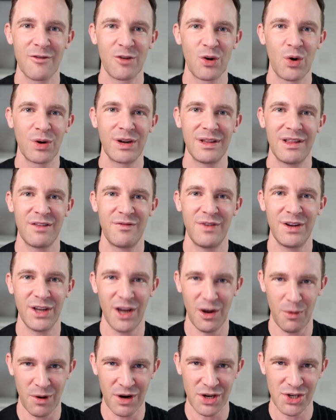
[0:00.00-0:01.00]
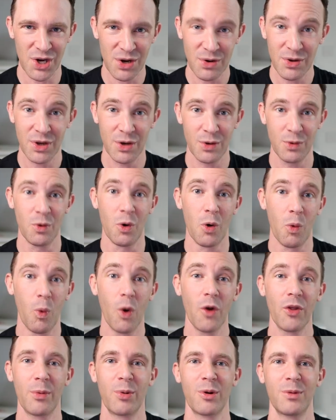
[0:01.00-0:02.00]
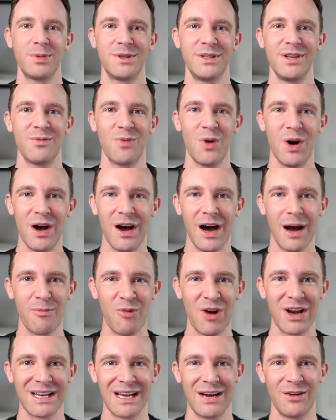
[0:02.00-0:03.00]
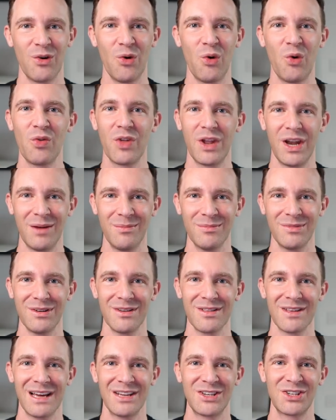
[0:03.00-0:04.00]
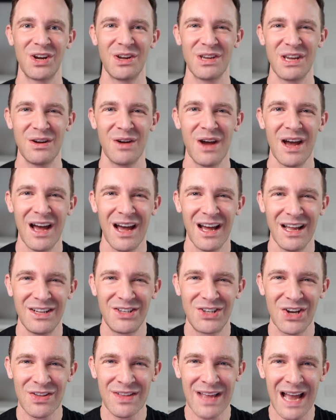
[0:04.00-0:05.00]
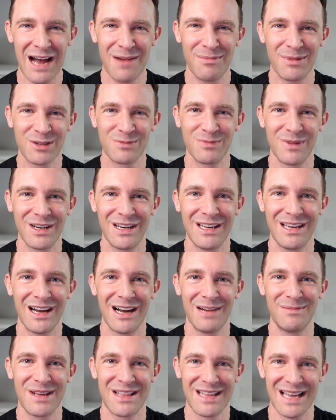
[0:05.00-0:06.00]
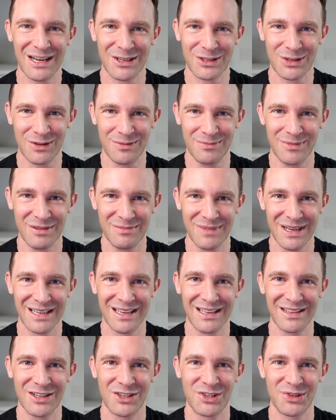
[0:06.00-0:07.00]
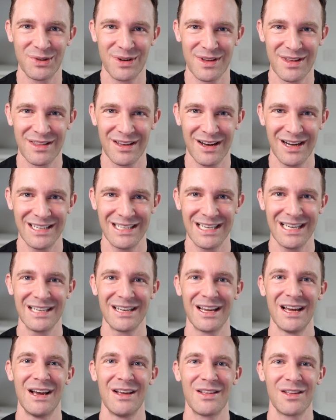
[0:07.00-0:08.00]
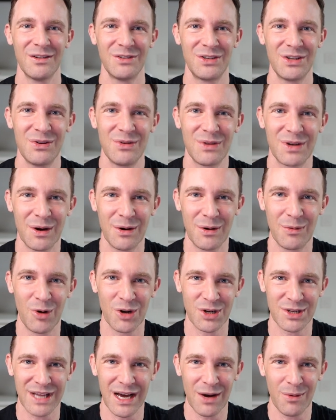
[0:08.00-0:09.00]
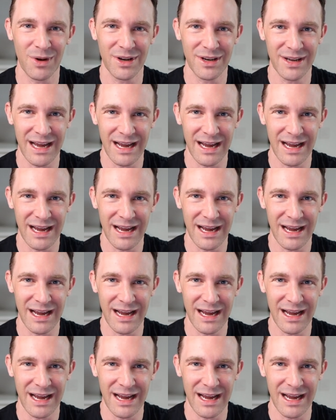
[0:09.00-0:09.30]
I've recorded this video where I show you what the properties were. I break down all the numbers and show you just how much money I missed out on by making the choice that I did. So do go and watch that one